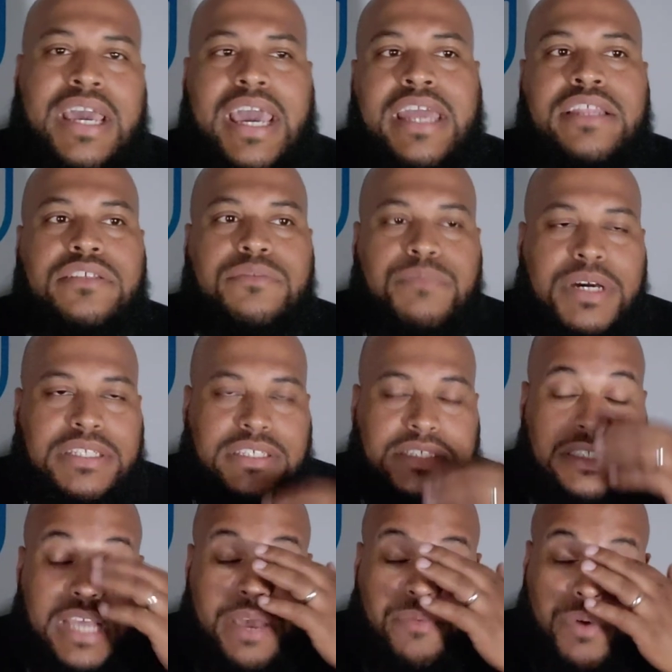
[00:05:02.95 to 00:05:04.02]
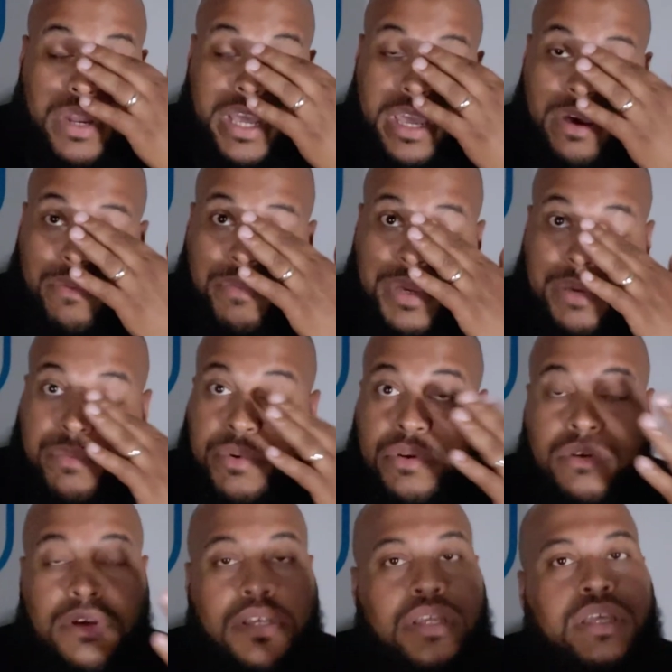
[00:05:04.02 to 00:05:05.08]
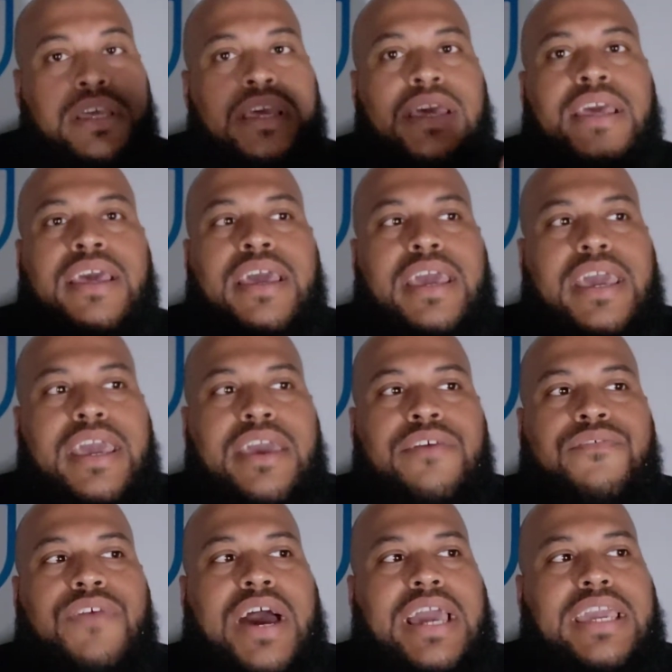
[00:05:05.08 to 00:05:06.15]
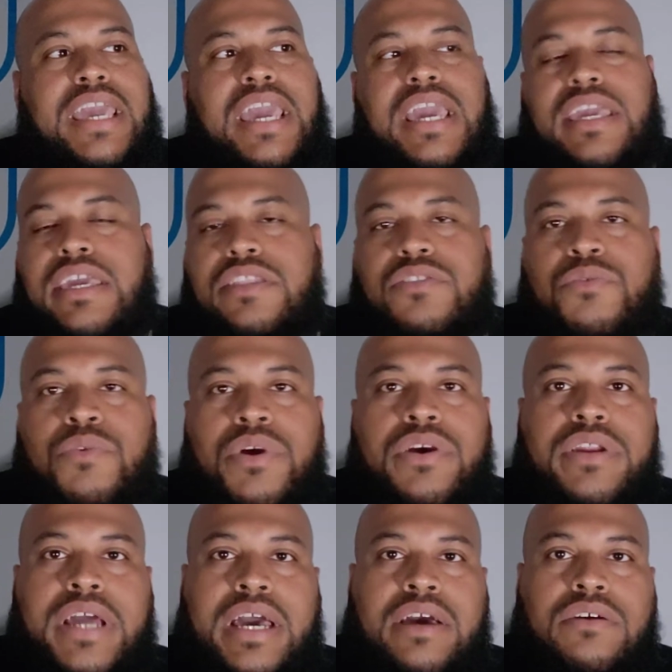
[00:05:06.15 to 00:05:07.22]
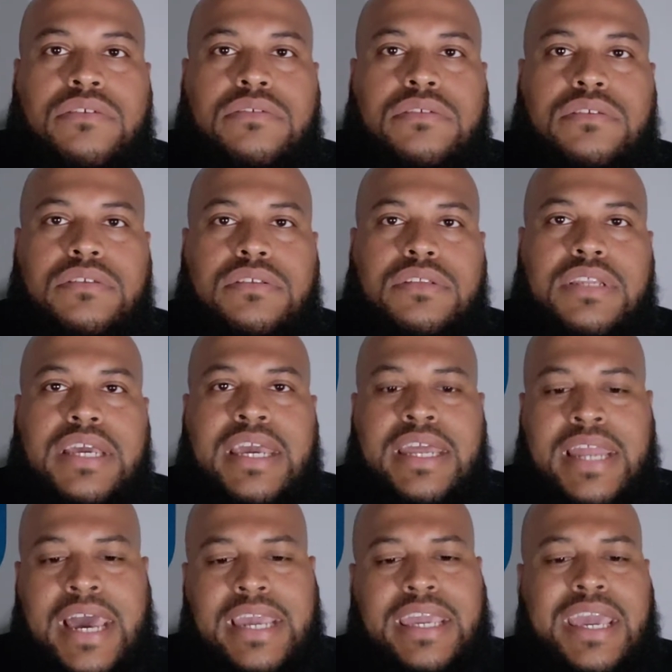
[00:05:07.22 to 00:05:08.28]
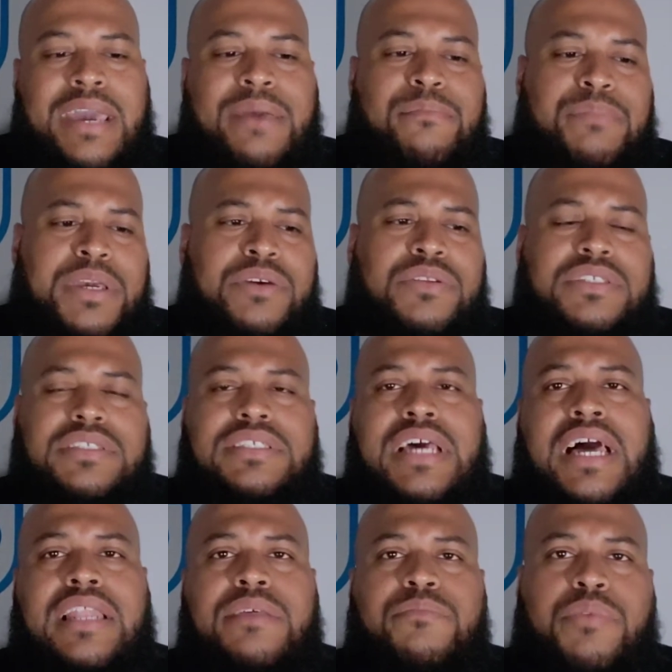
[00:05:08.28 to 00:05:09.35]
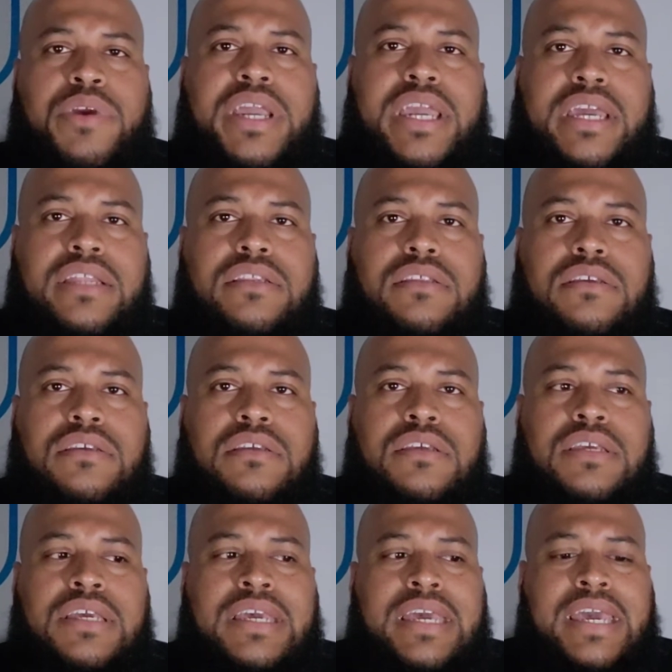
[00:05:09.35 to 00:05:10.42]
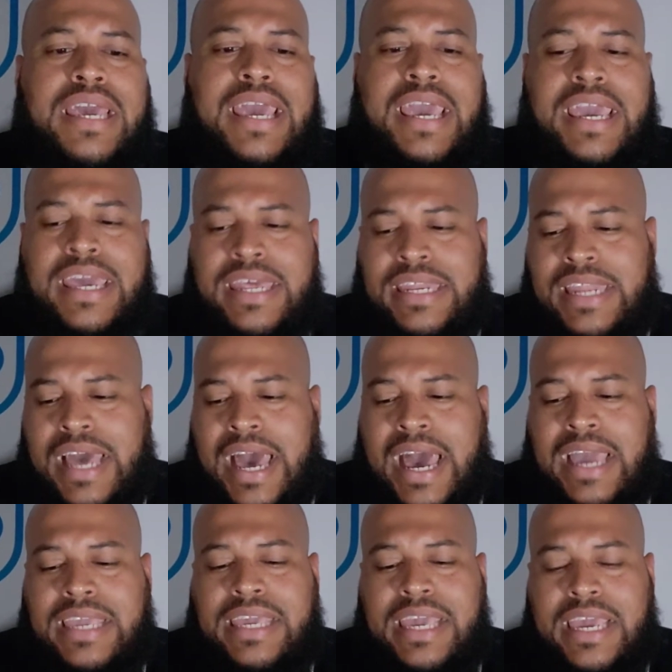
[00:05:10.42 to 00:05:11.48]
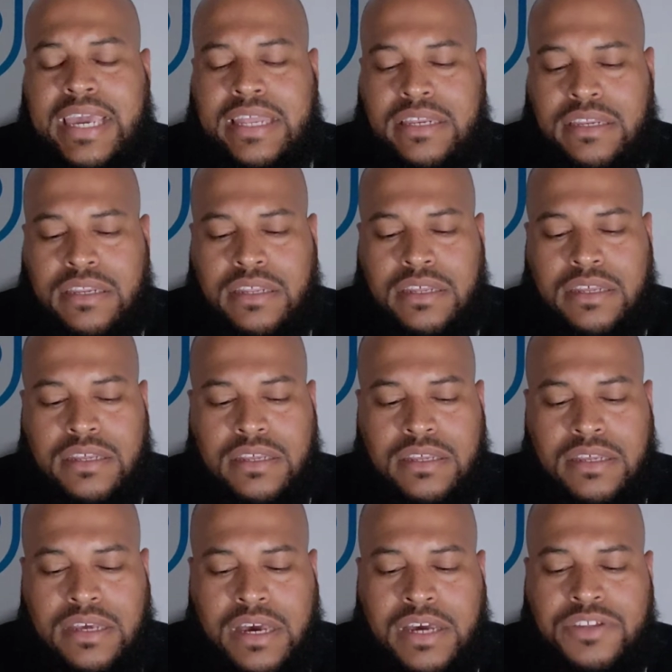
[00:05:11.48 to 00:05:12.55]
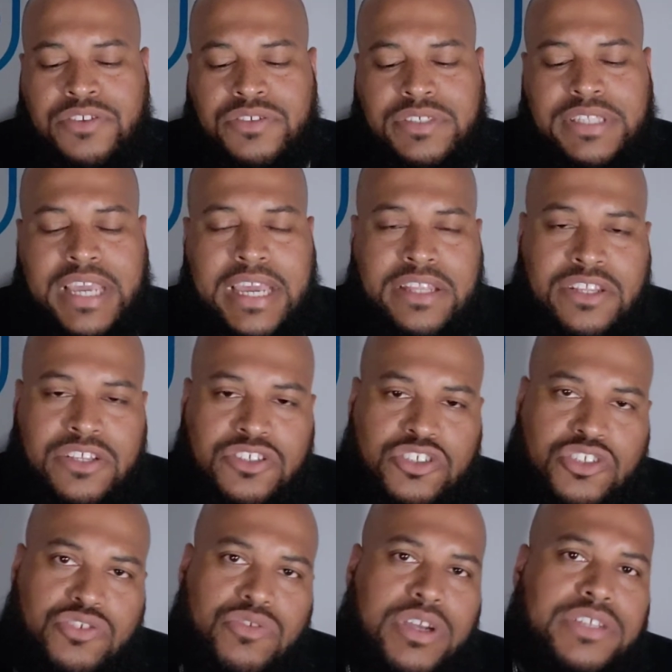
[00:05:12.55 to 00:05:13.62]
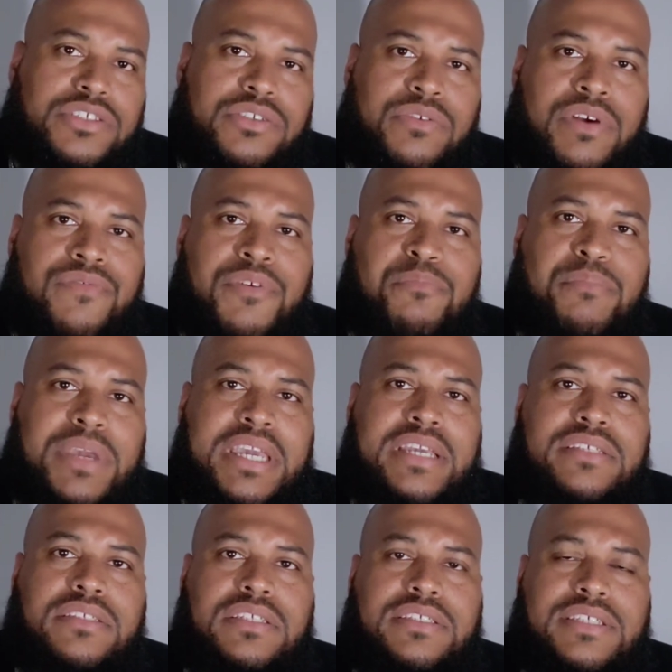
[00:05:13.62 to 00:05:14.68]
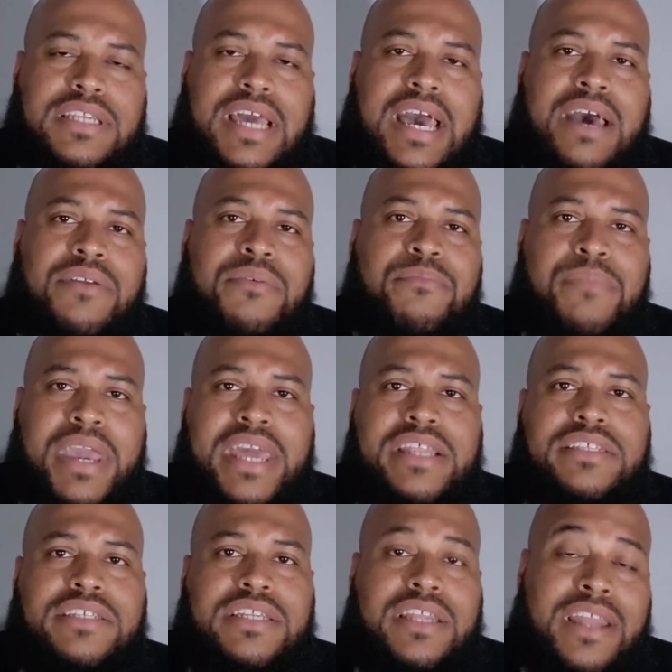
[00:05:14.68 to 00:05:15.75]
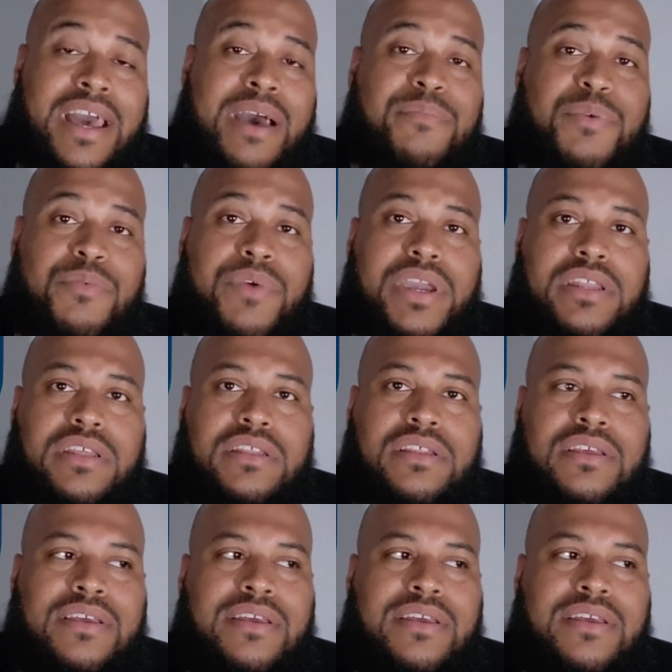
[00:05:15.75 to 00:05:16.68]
And as much as I want to help people, if I can't get the word out and I can't build a solid brand and I can't understand the structure of a business and how to manage it and operate it,